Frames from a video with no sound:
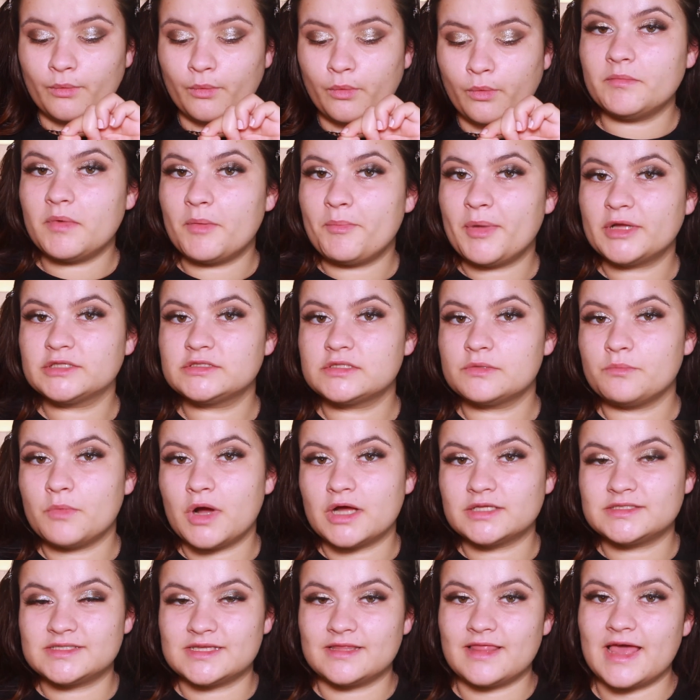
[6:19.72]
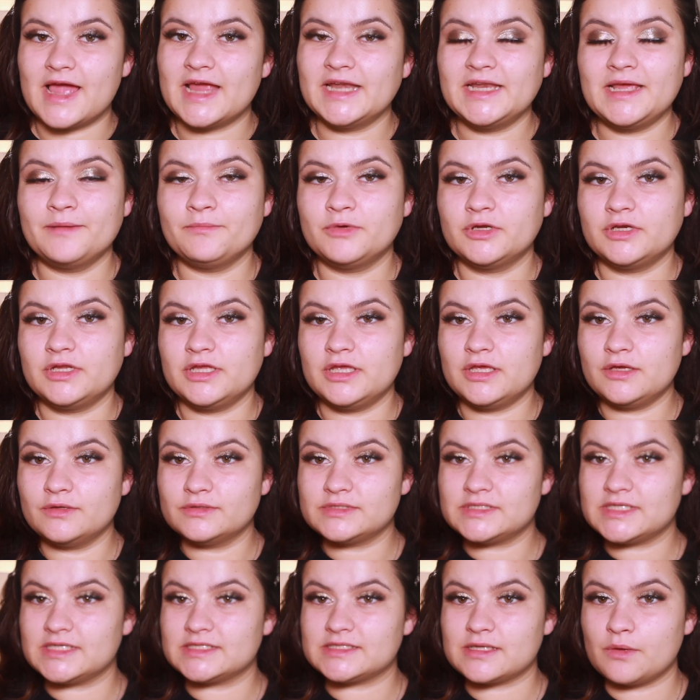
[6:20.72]
On my bottom waterline, I'm going to
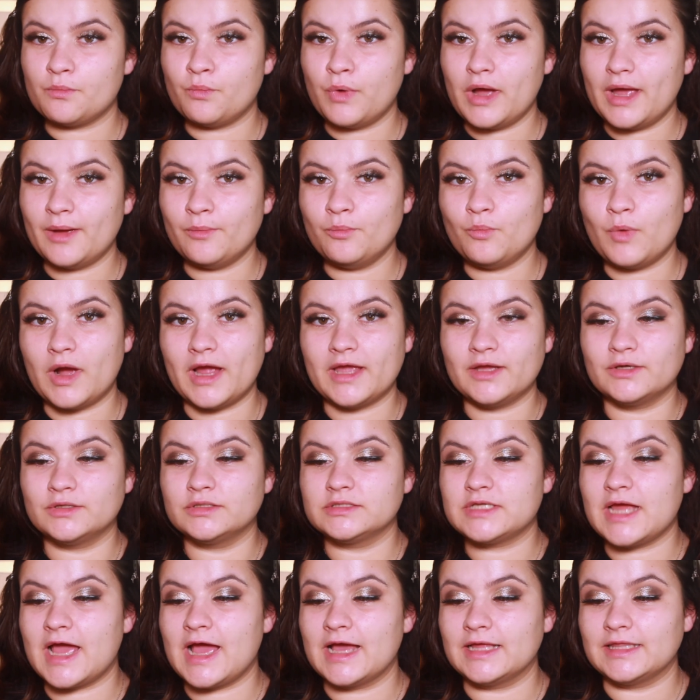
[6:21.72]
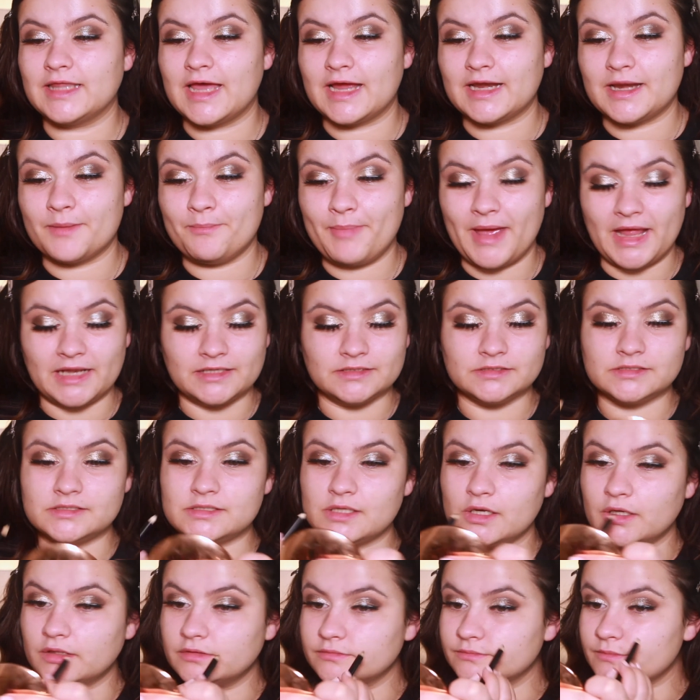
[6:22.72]
use this Wet n Wild eyeliner
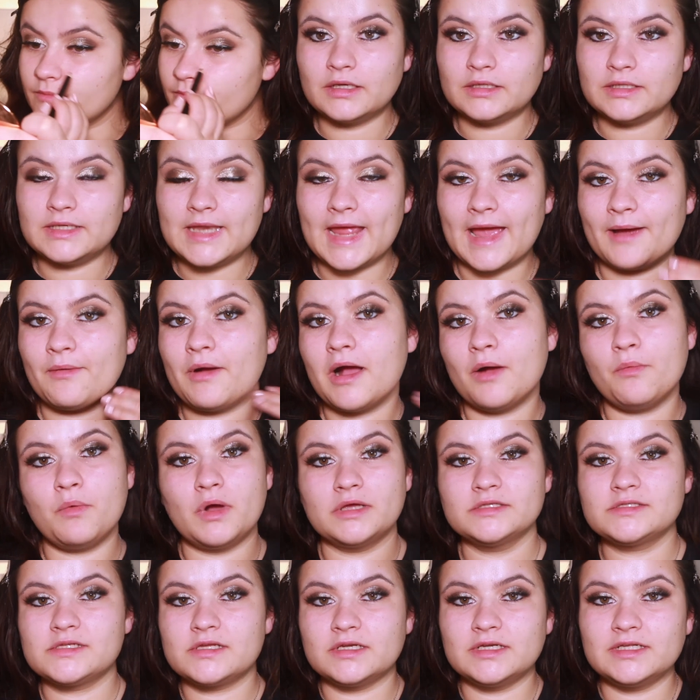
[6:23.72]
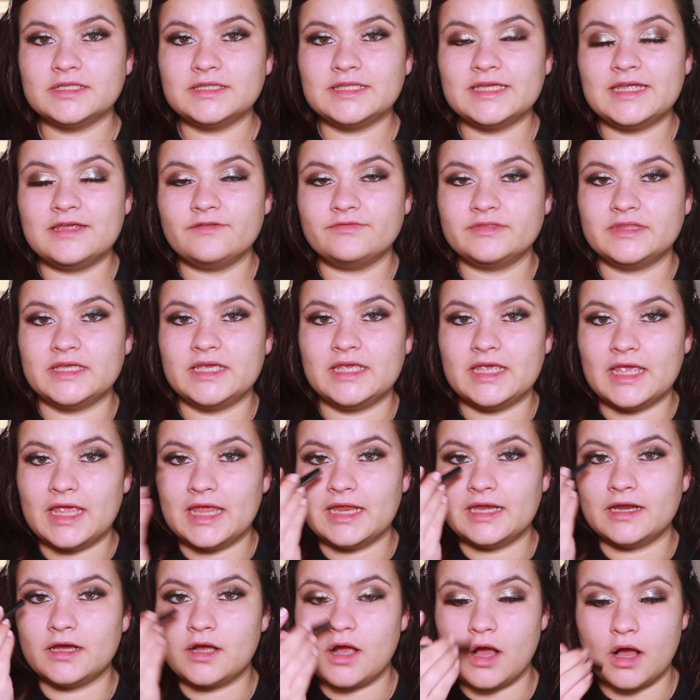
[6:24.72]
pencil. Now, I was going to leave the
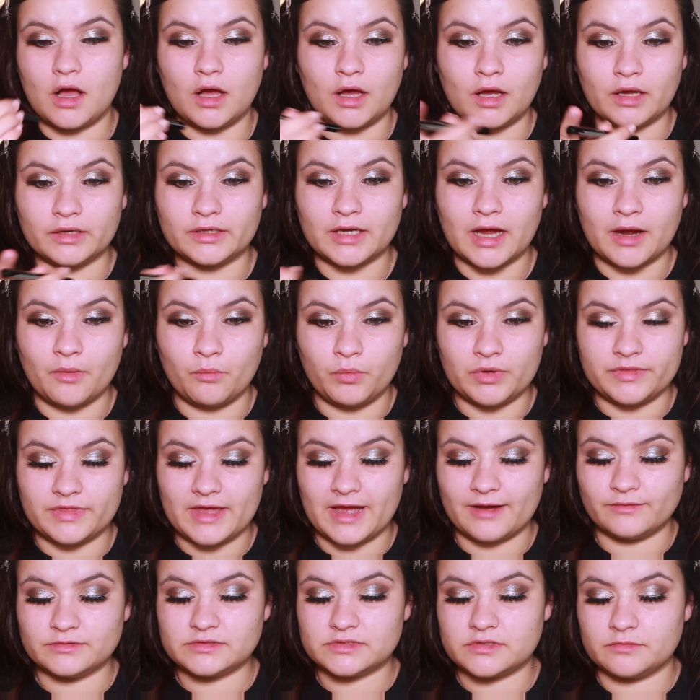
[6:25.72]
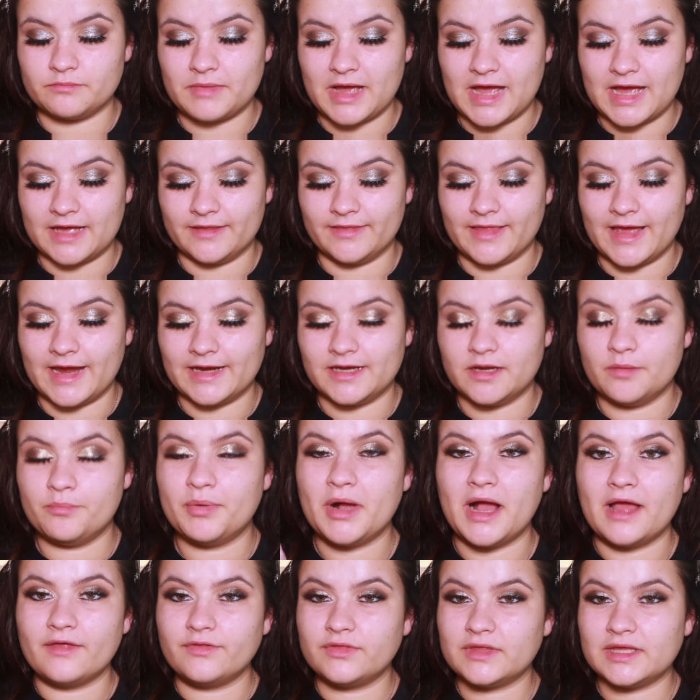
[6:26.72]
inner corner without some eyeliner,
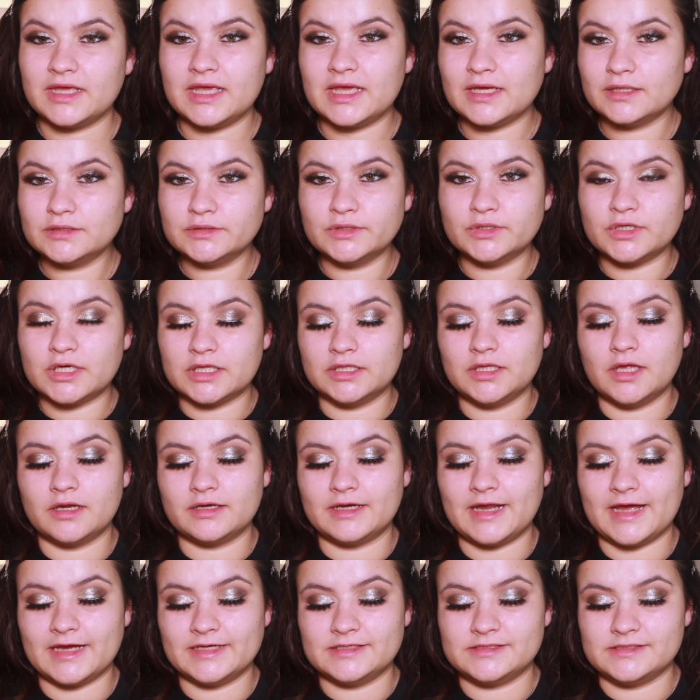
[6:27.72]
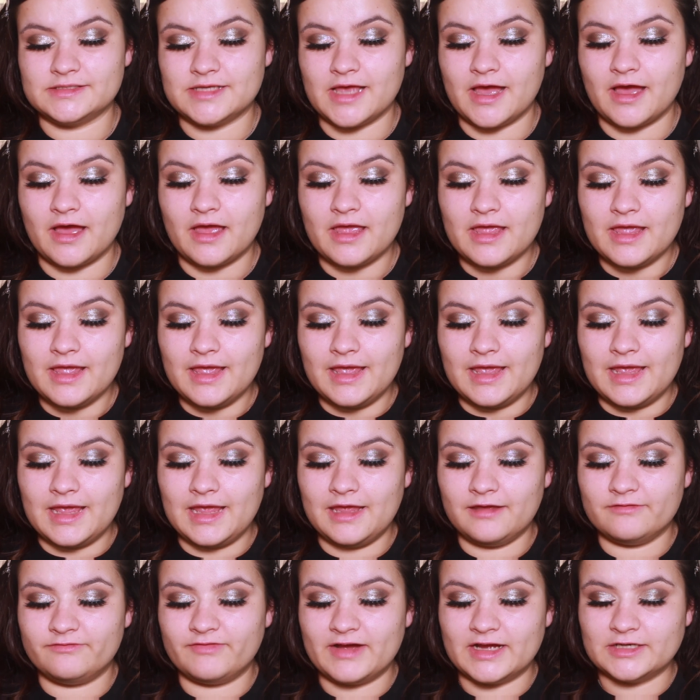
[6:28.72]
but I think it'll look a lot nicer
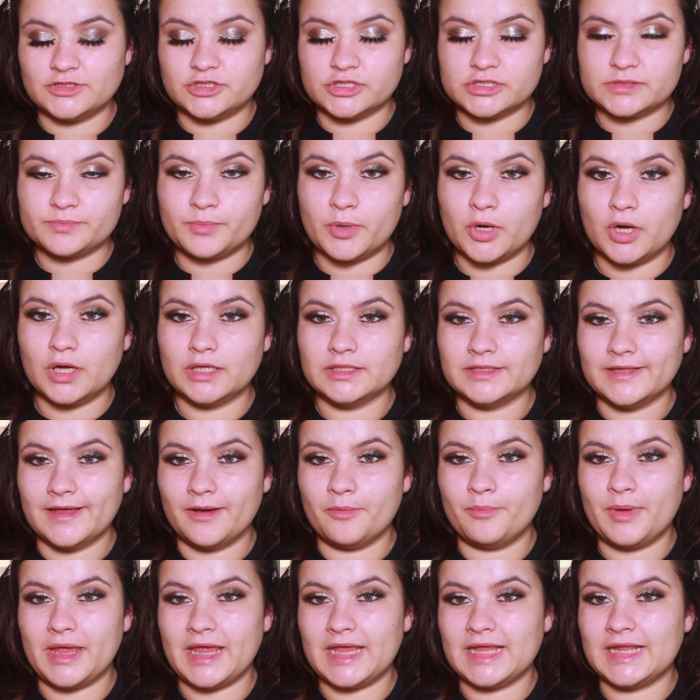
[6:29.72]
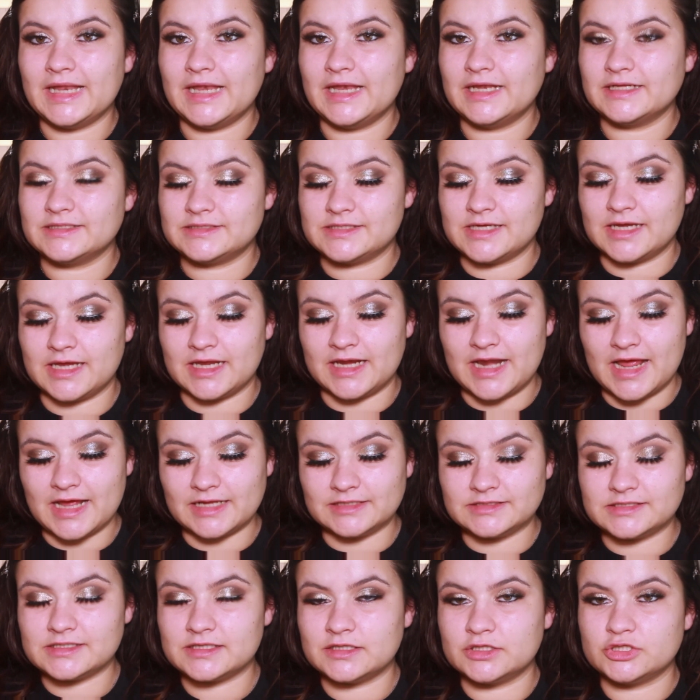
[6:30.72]
if I just put a little bit in to
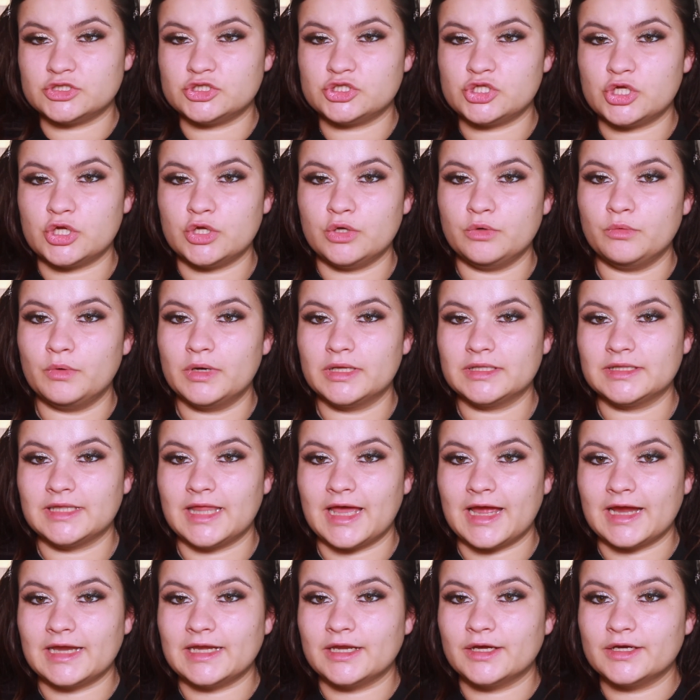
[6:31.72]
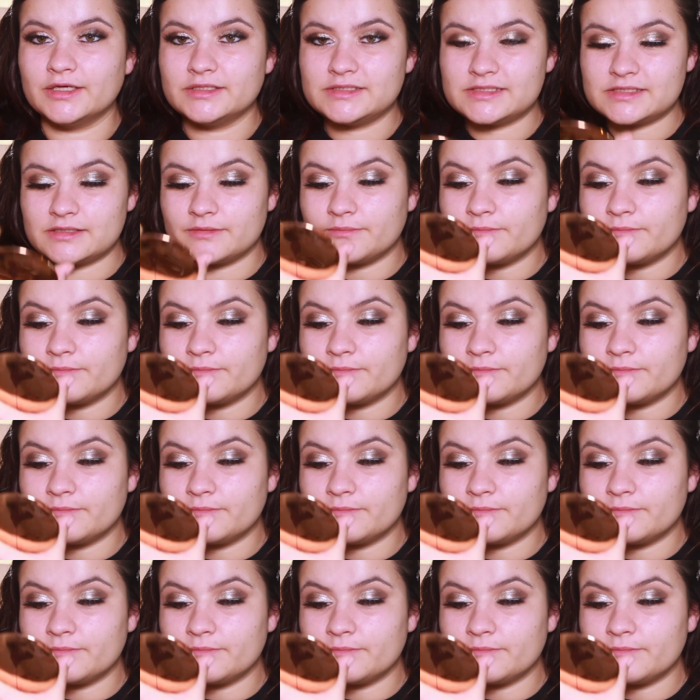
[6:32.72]
connect the two liners.